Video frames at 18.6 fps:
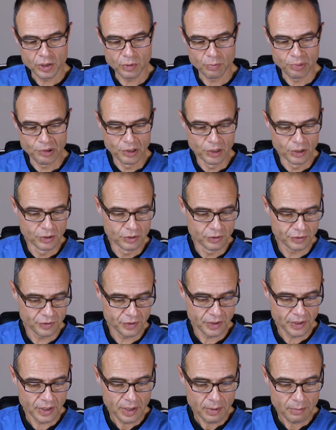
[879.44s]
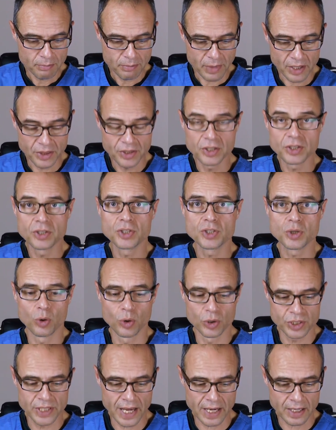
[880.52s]
to prove methods
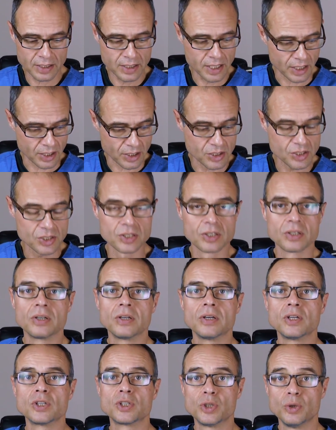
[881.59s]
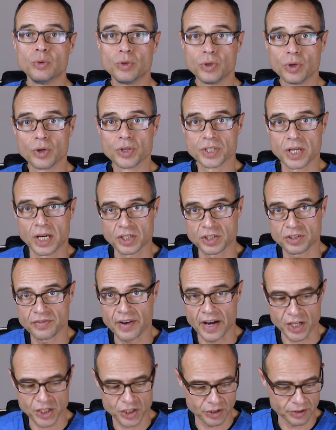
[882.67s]
or techniques to your
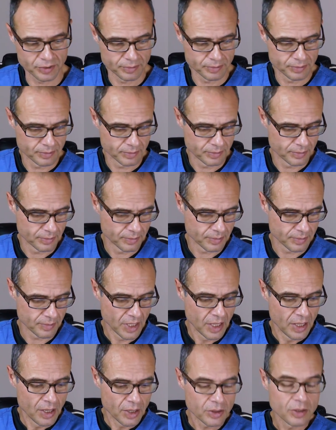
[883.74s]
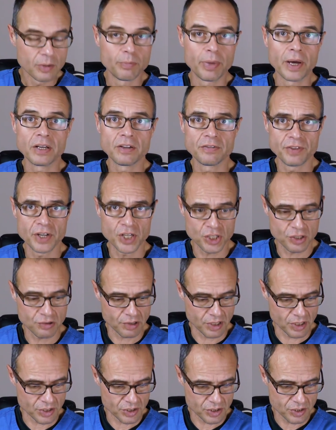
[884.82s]
satisfaction the
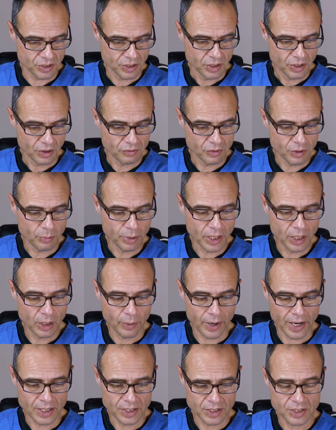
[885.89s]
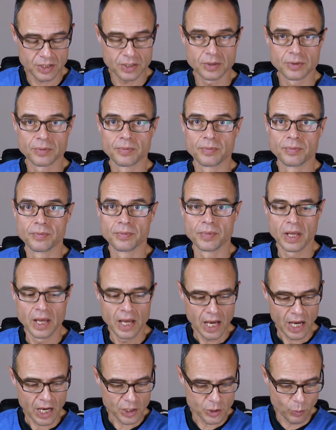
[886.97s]
beneficiaries of the BOS,
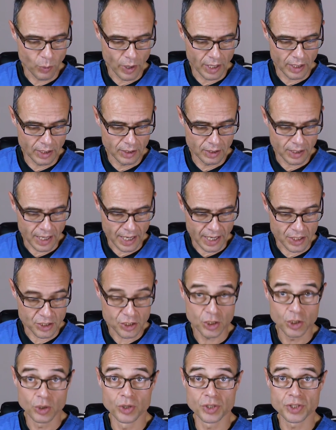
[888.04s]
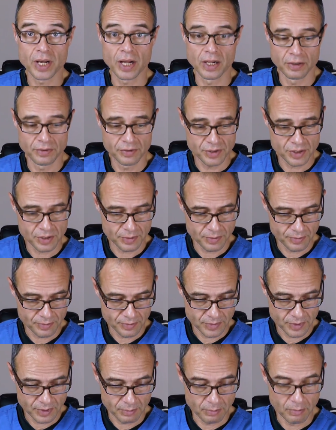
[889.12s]
as well as yourselves,
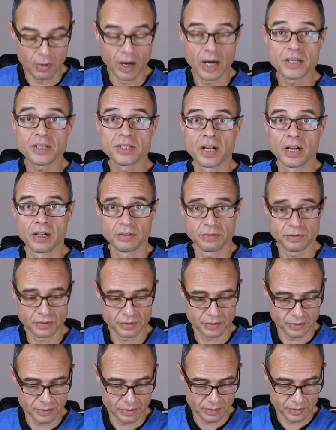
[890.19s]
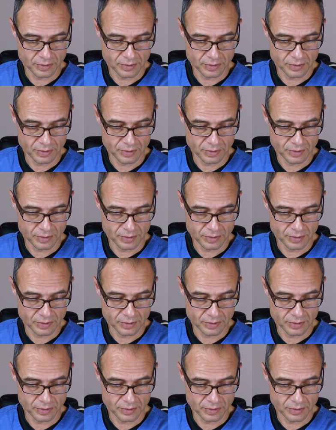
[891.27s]
myself,